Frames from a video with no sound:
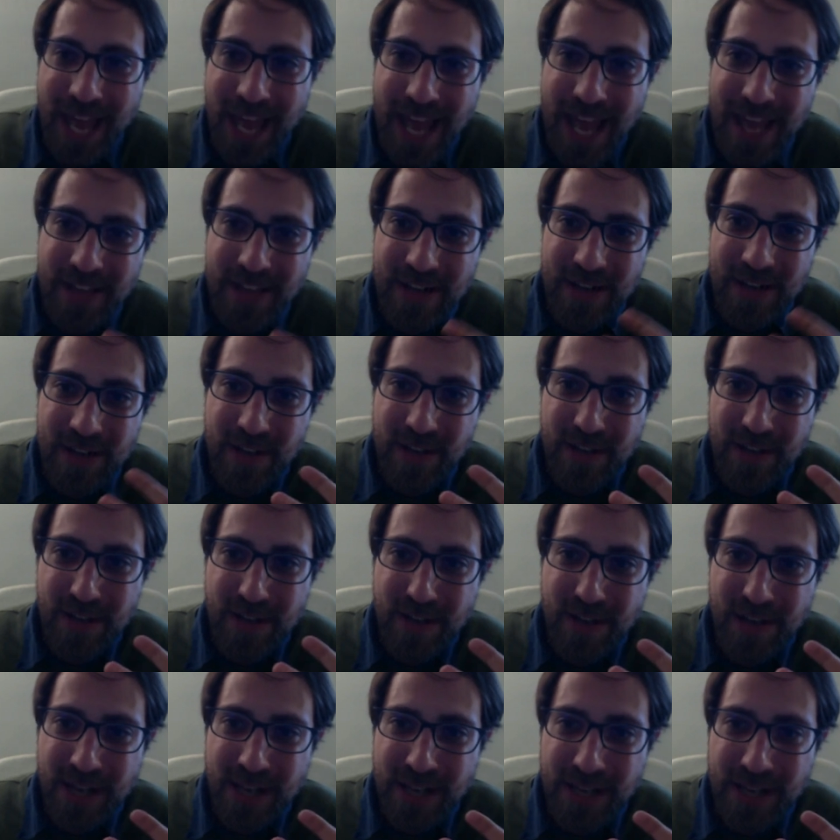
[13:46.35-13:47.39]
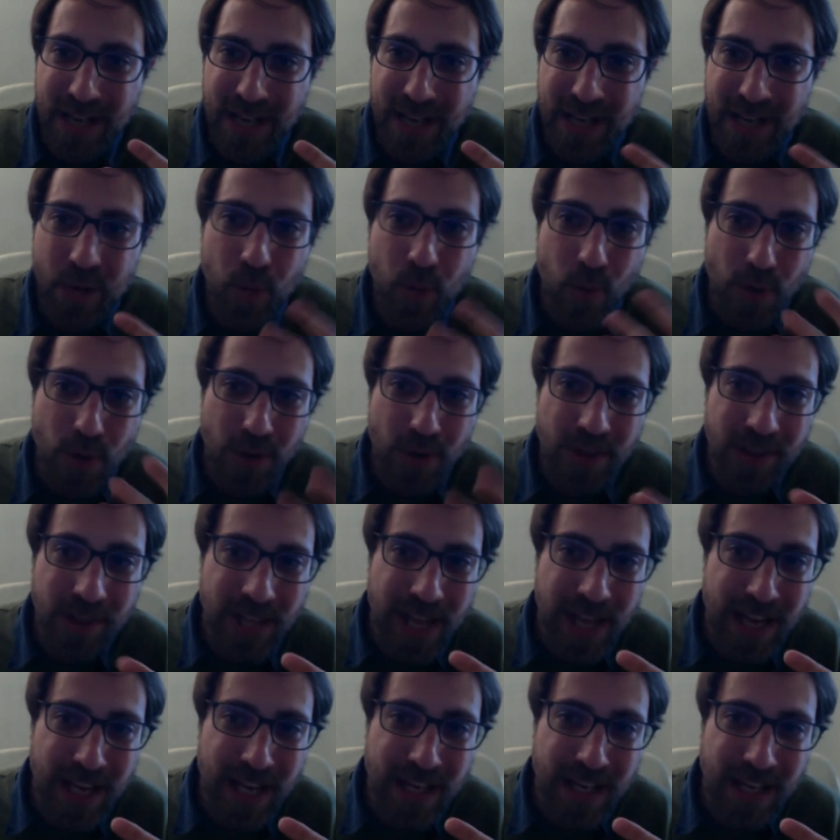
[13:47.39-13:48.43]
And uh, in, in a work
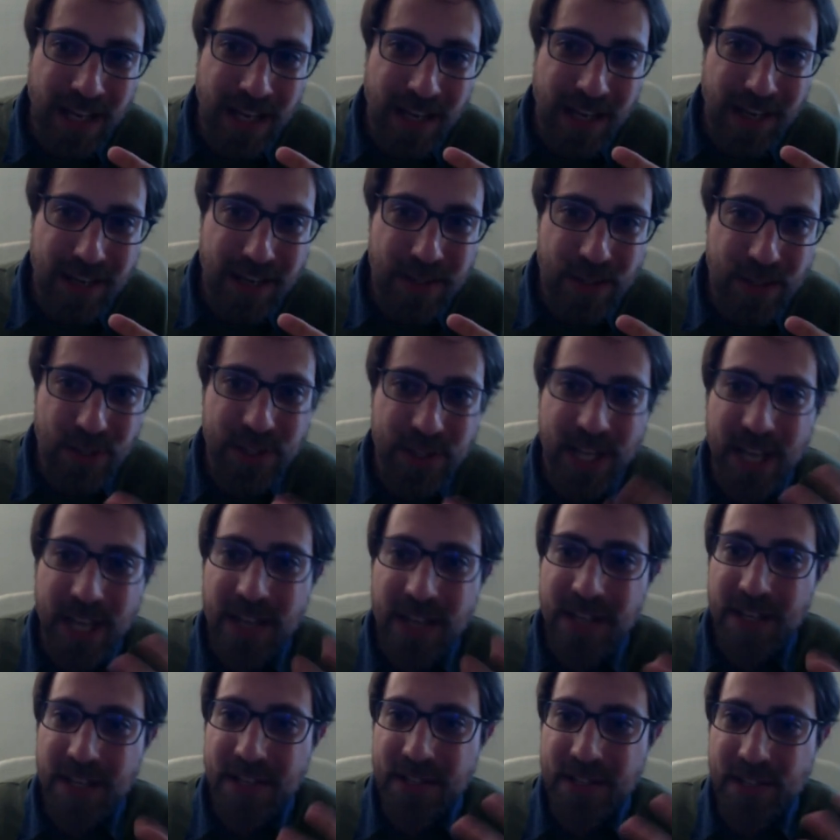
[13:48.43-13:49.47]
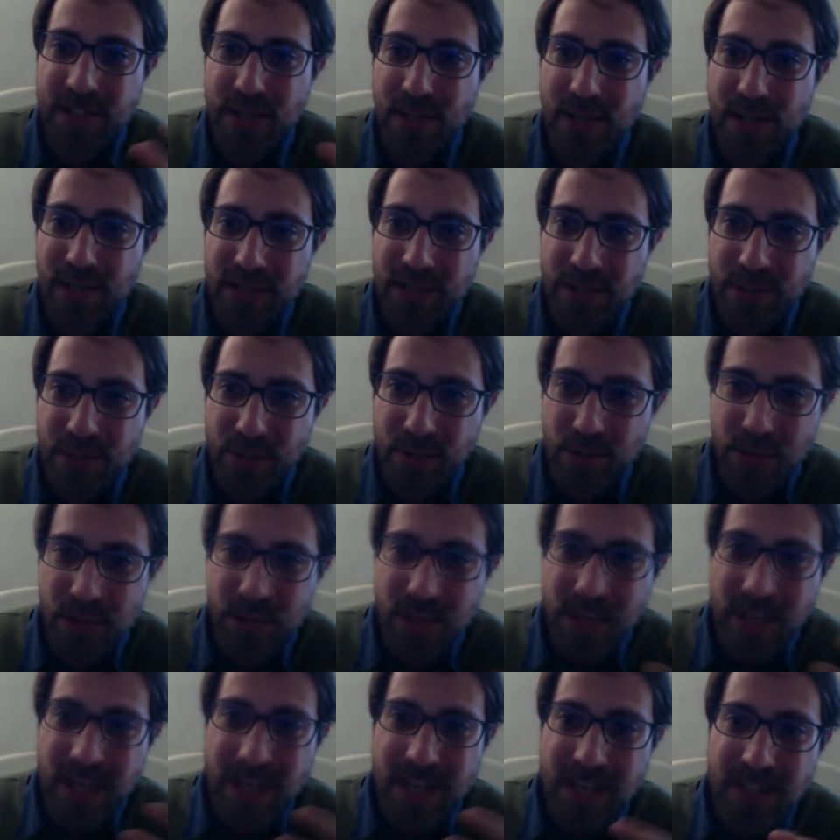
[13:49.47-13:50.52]
like Society and Solitude
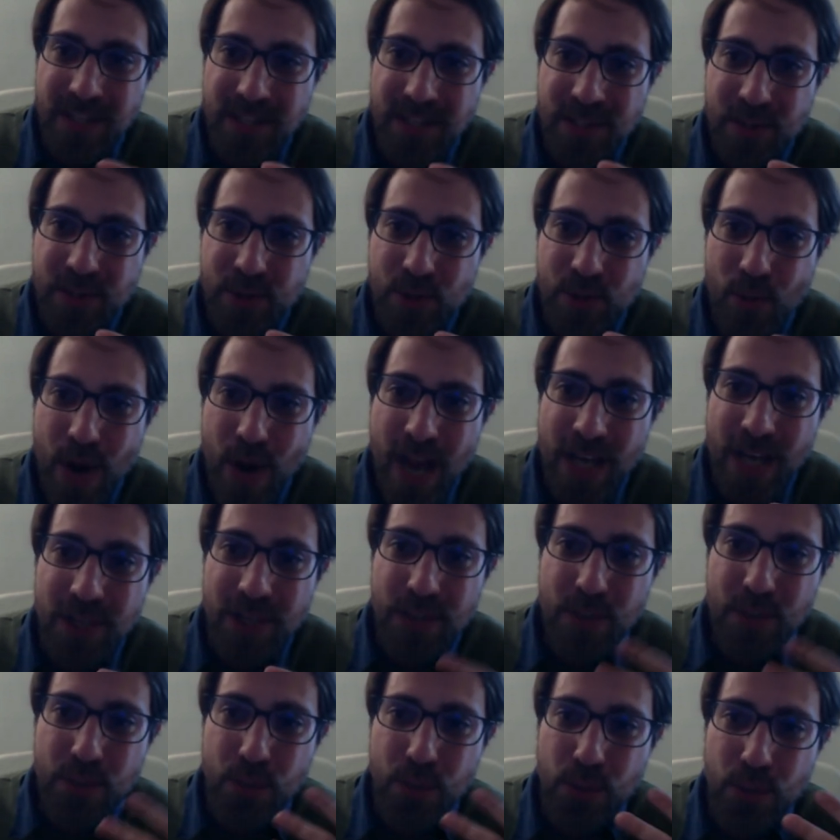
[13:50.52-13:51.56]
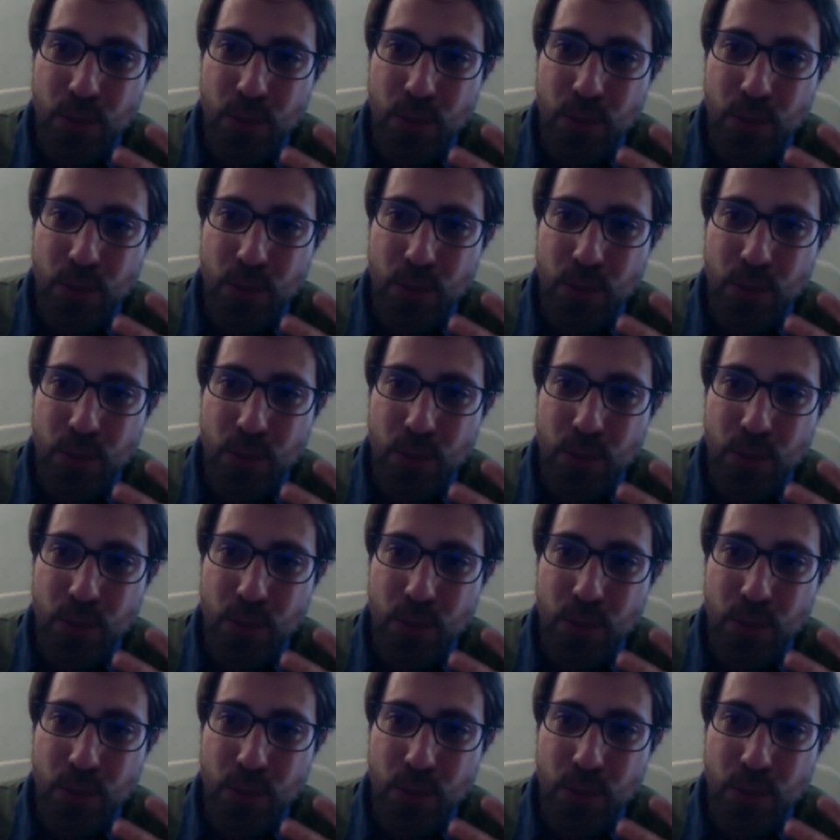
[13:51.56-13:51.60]
is trying to,